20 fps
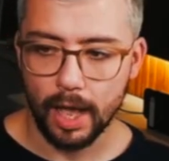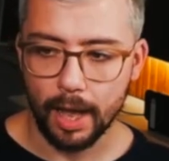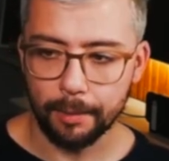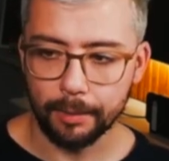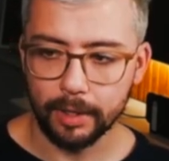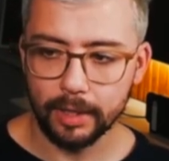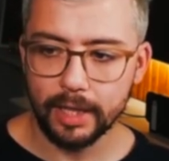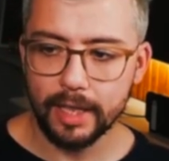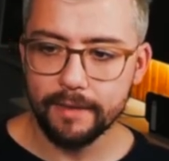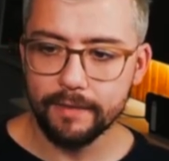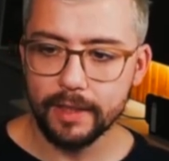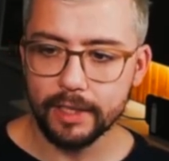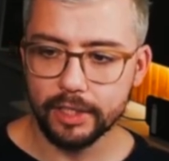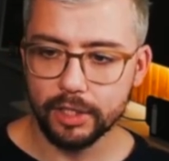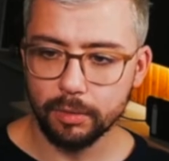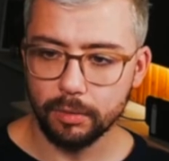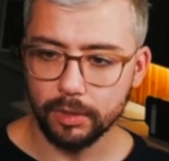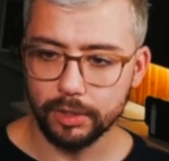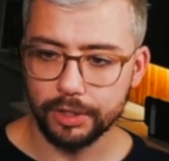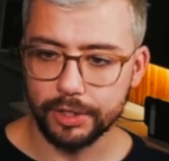I'm going to leave this
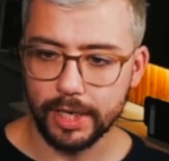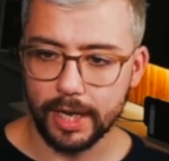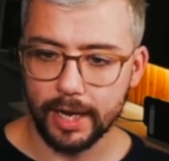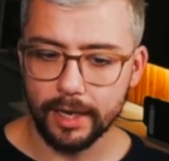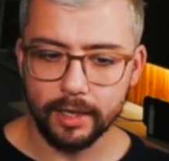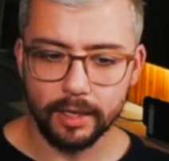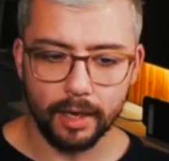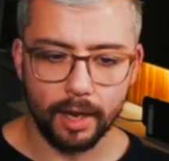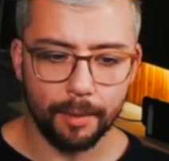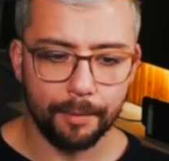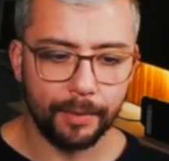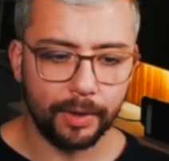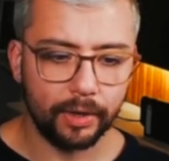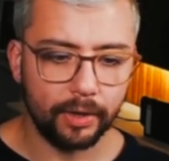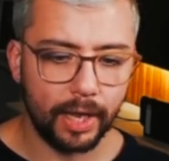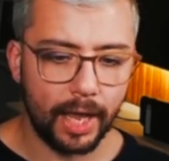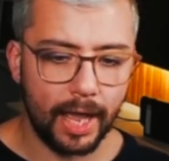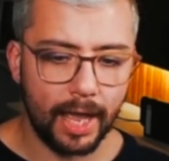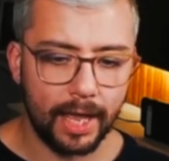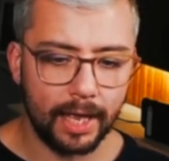to one side and we're
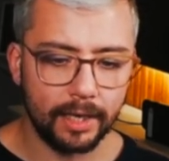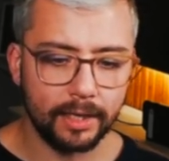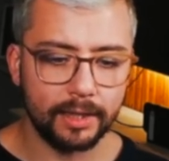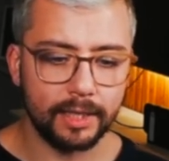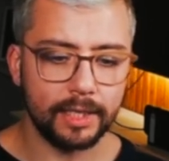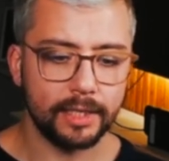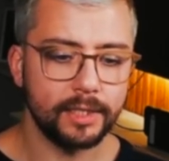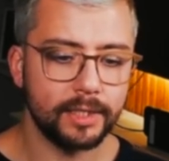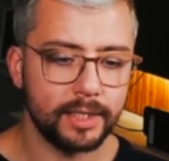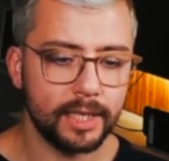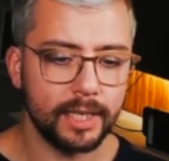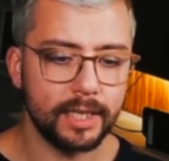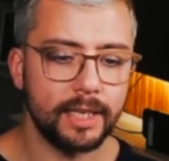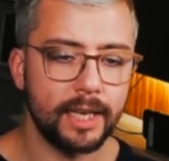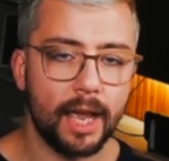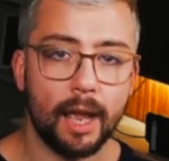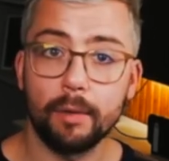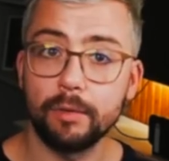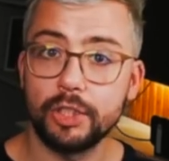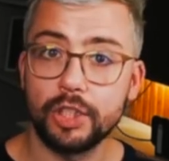going to add this scene
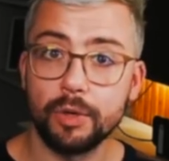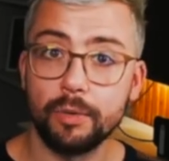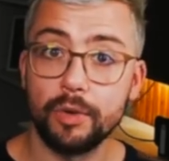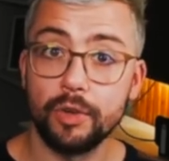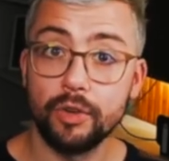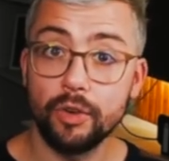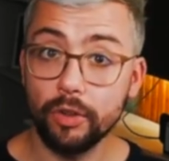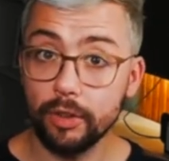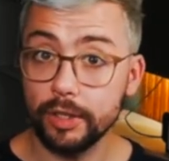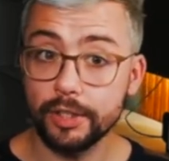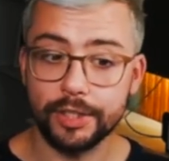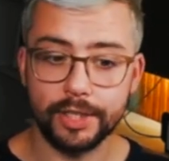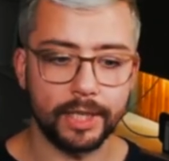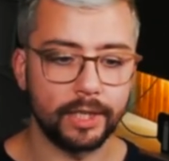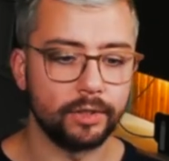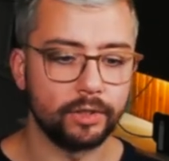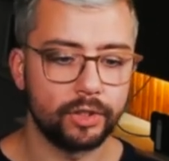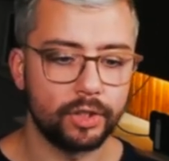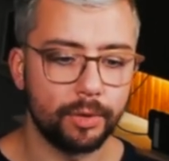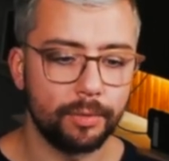now to another
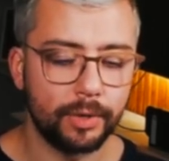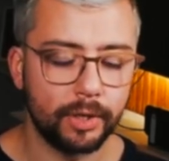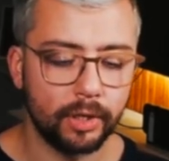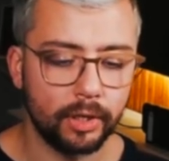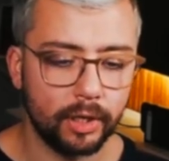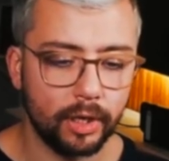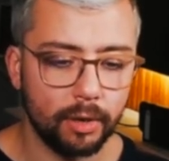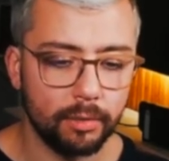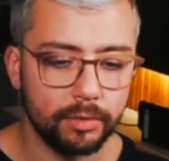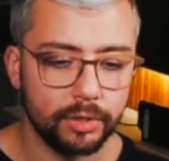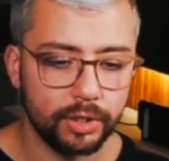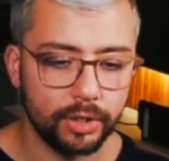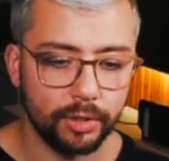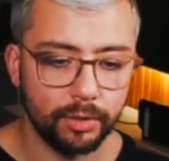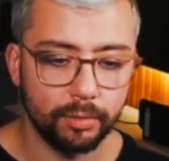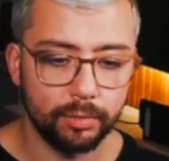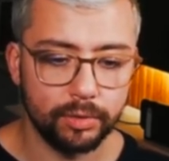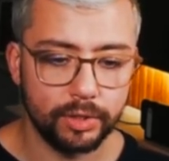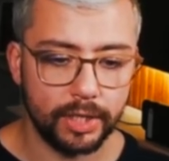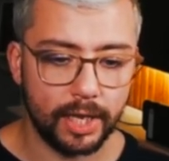scene. So we're going to go
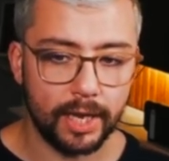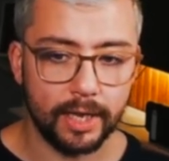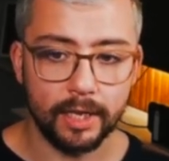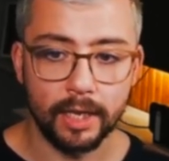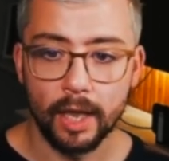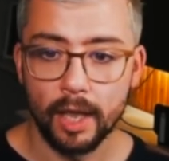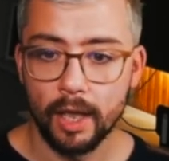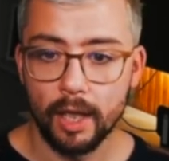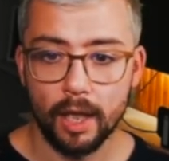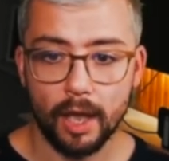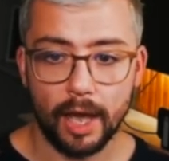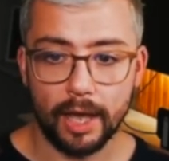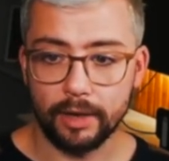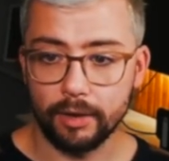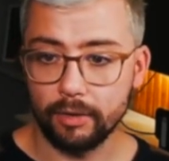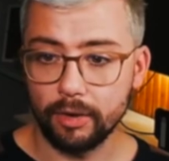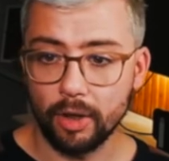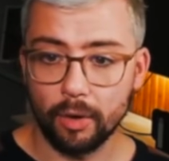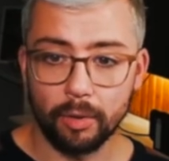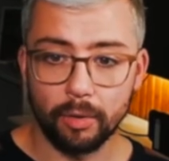to, say, I
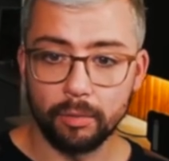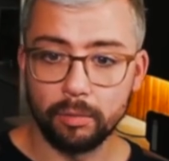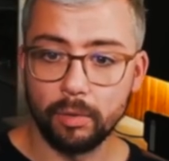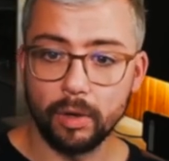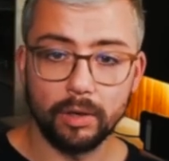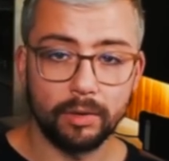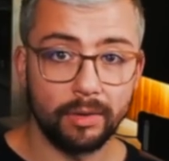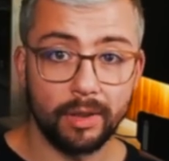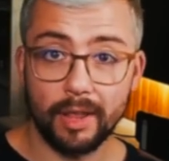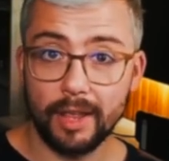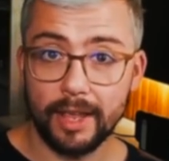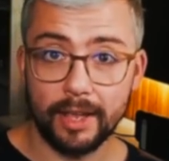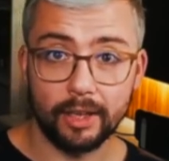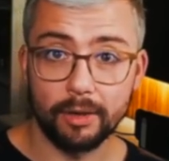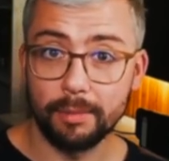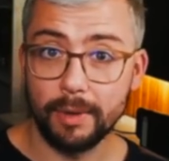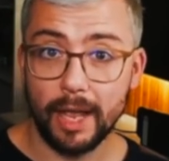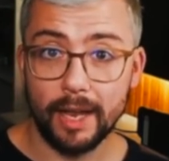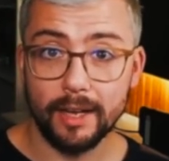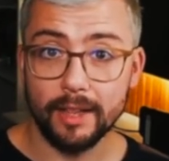don't know, it
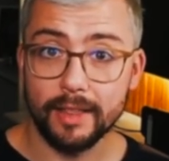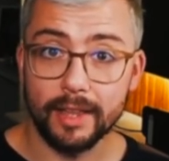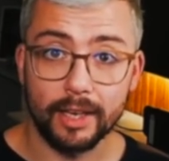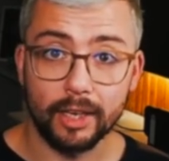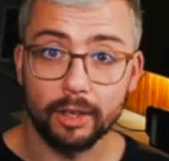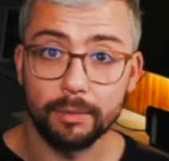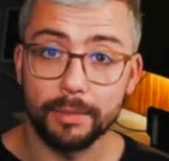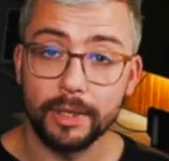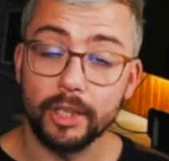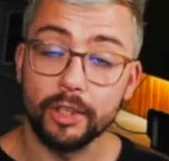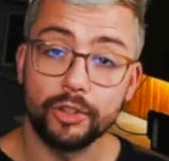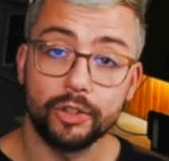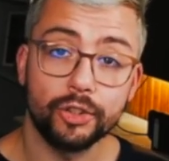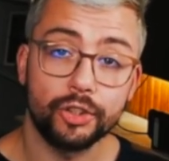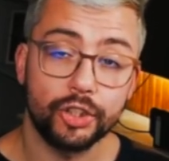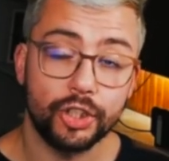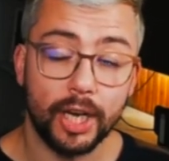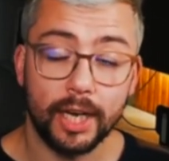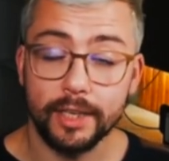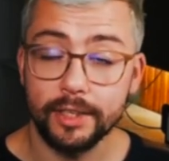could be anything. It could be a
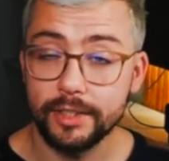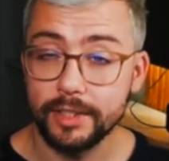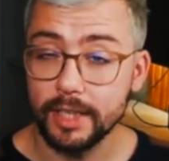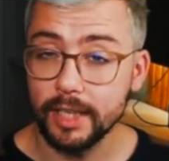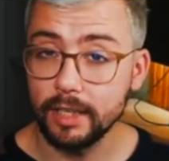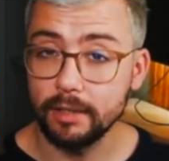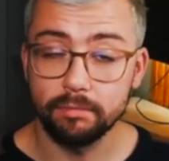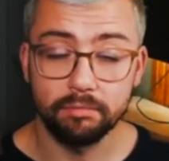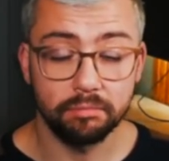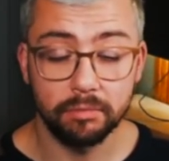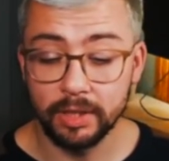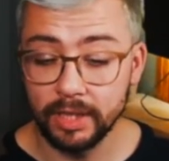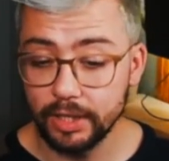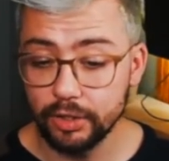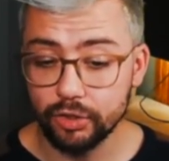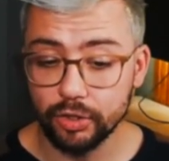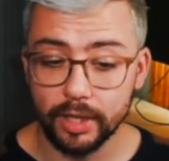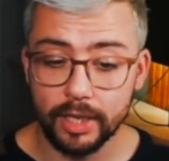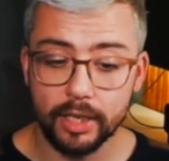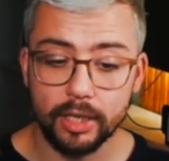just chatting scene,
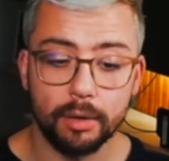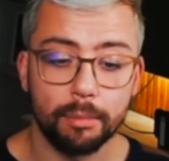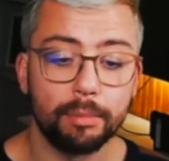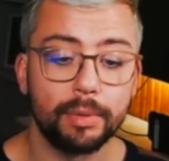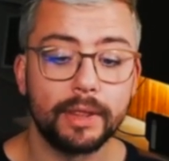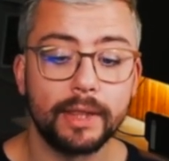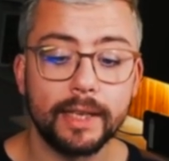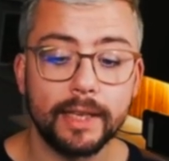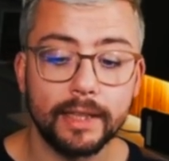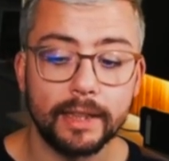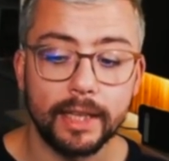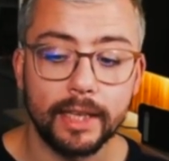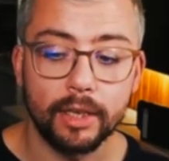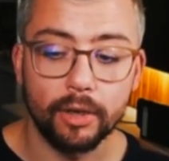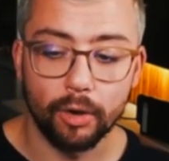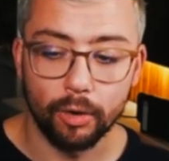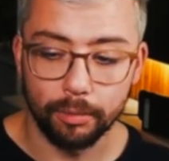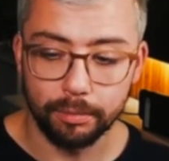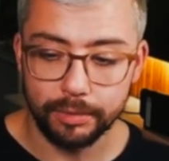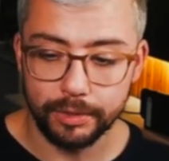literally completely
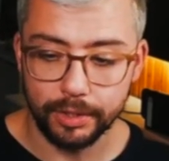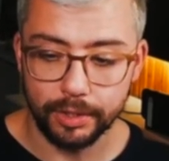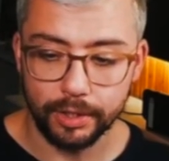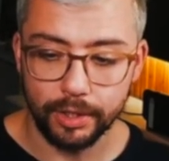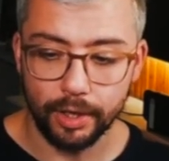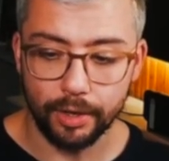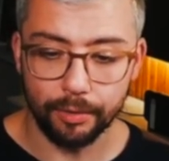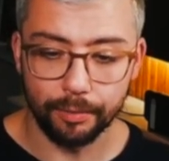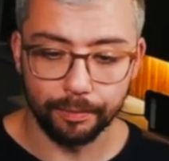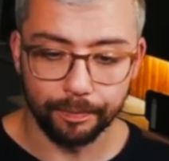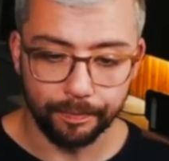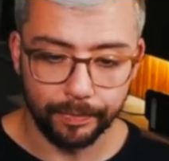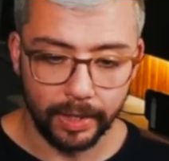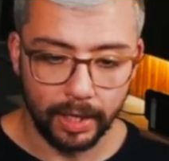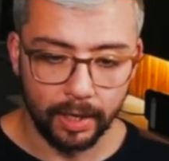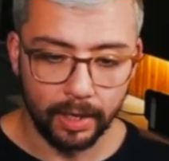up to you.